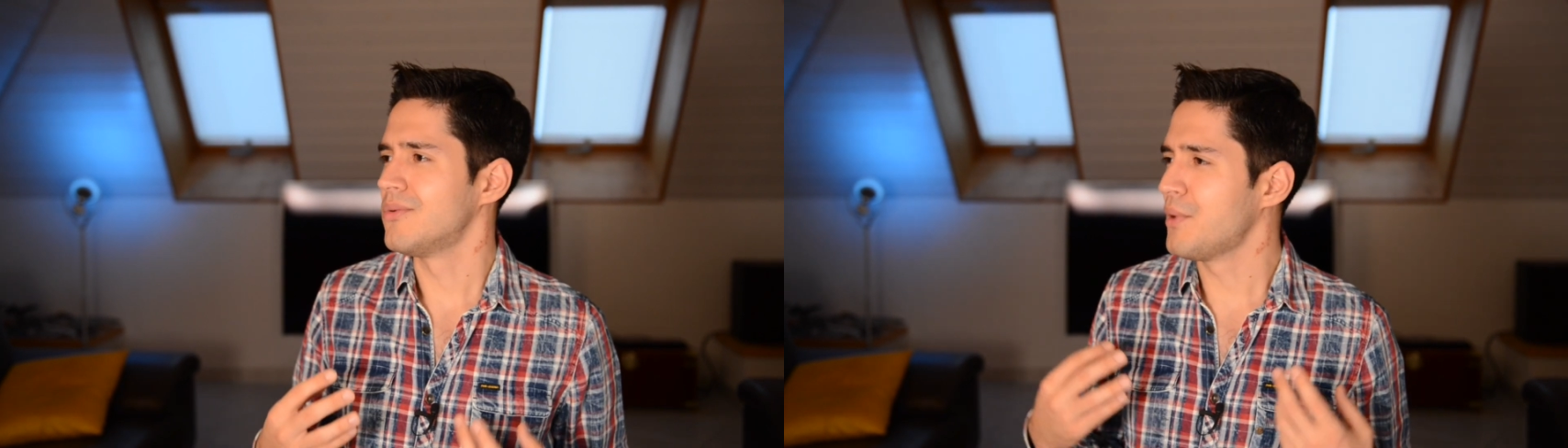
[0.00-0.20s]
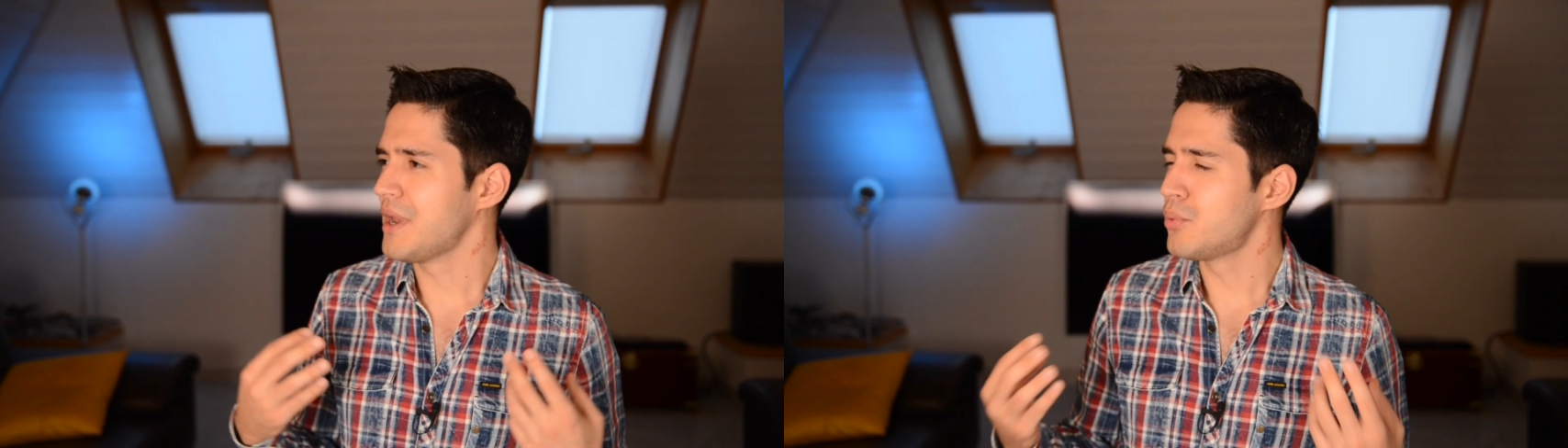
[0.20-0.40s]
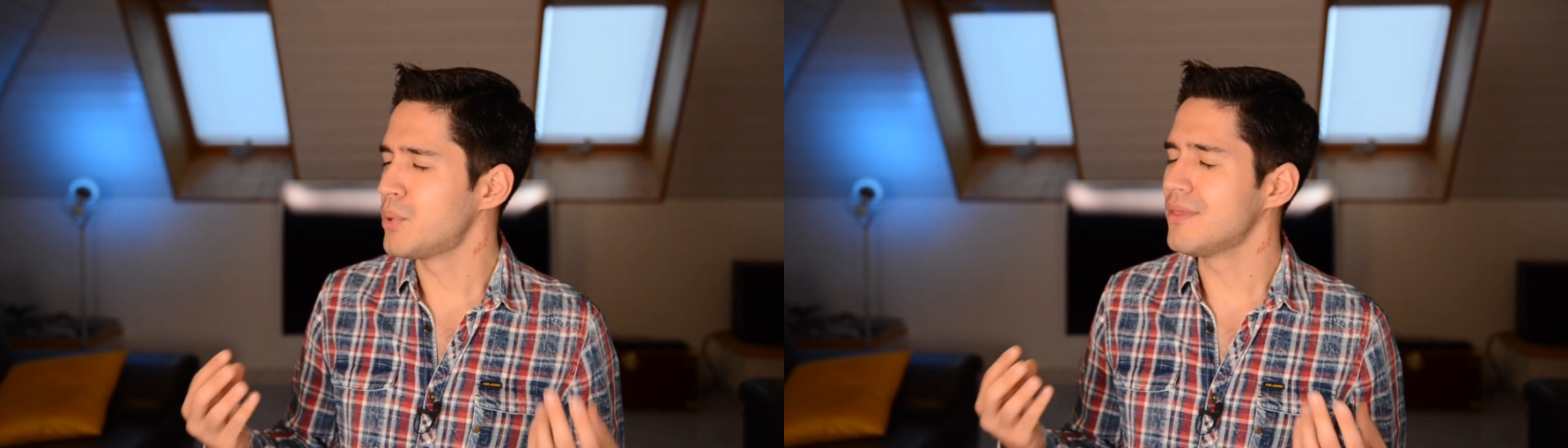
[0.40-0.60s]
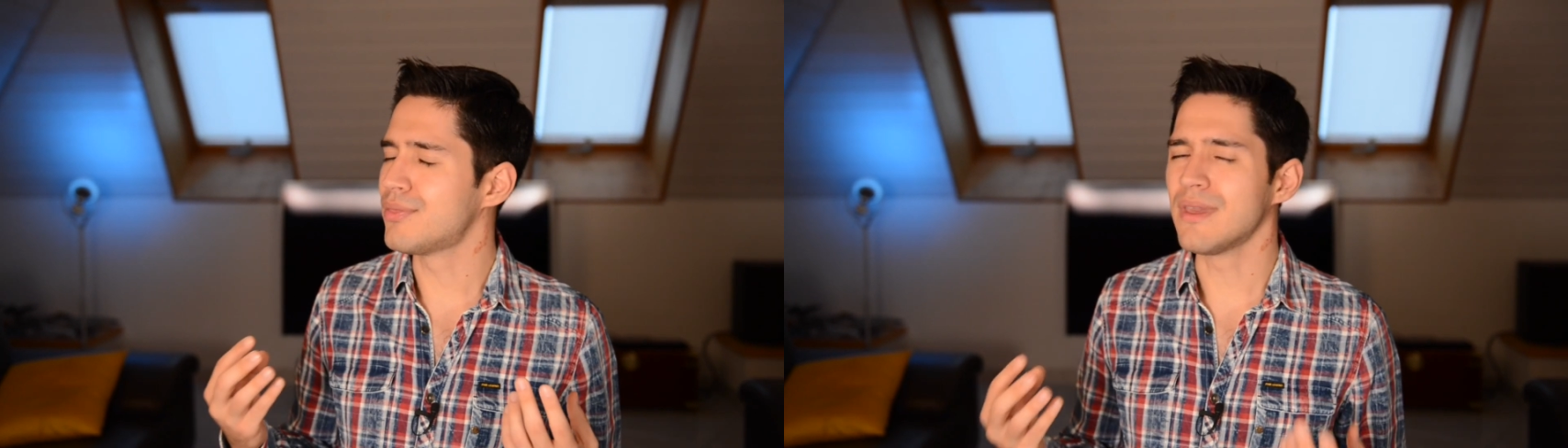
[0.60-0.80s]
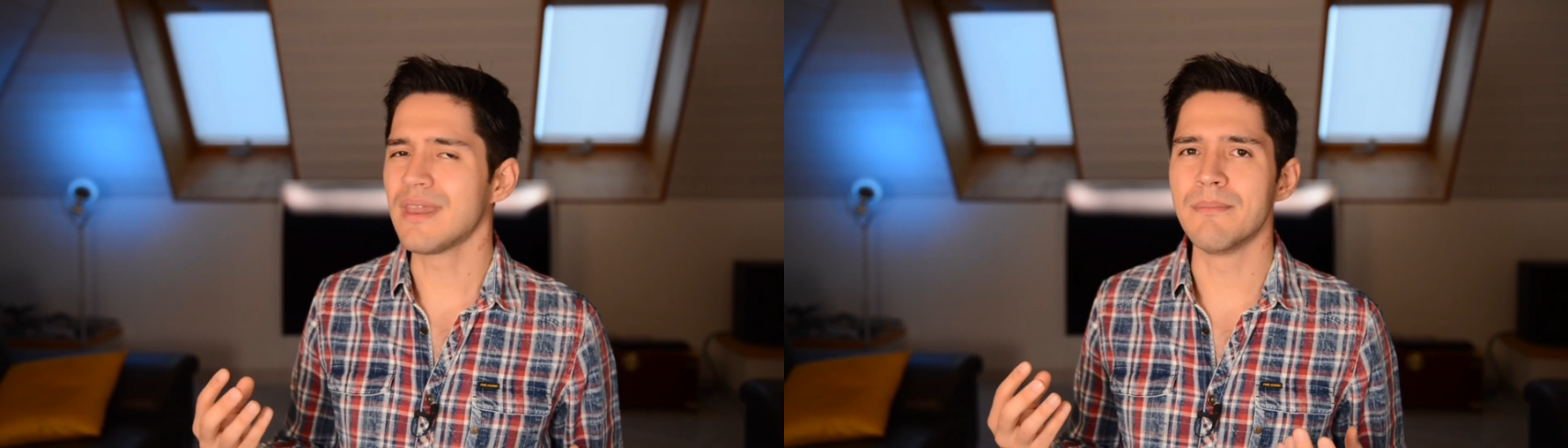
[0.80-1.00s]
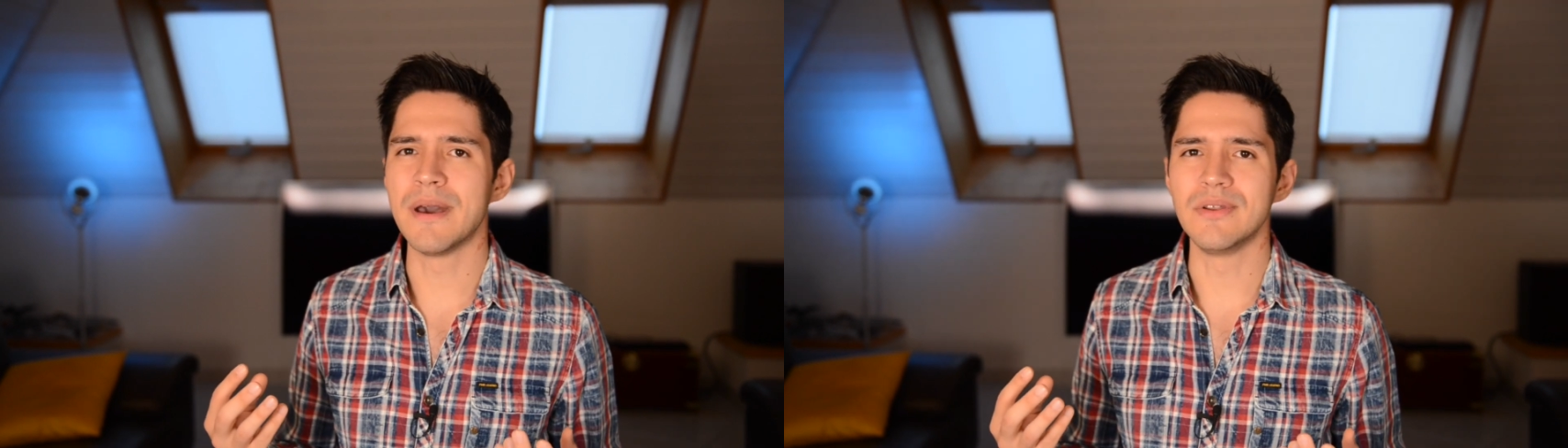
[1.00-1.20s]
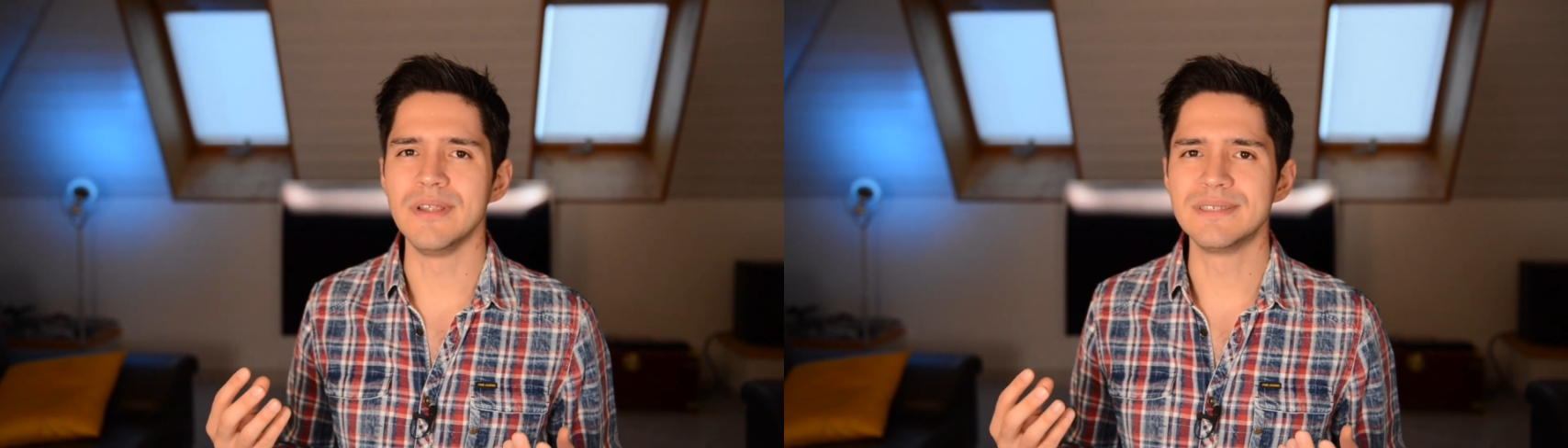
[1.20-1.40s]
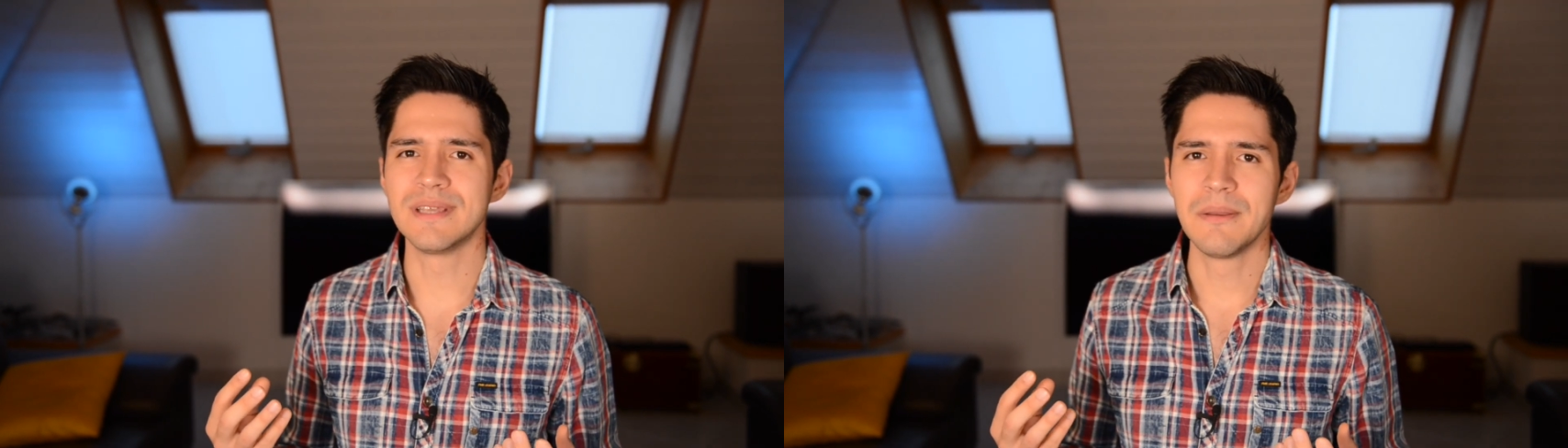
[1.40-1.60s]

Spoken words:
when I really think about it,